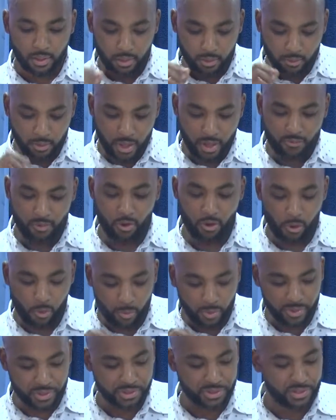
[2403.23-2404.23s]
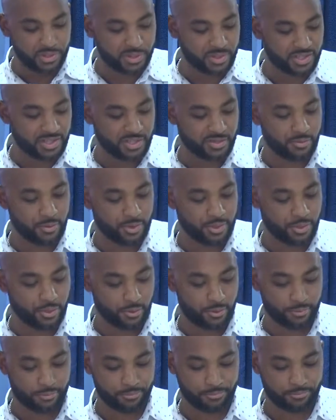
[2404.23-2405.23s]
we have hope in Jesus'
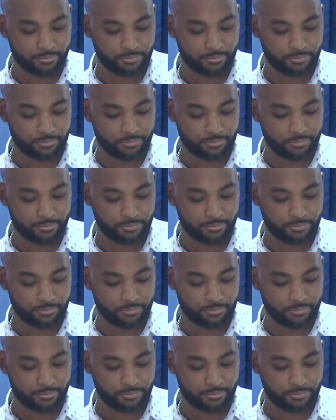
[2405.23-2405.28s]
return.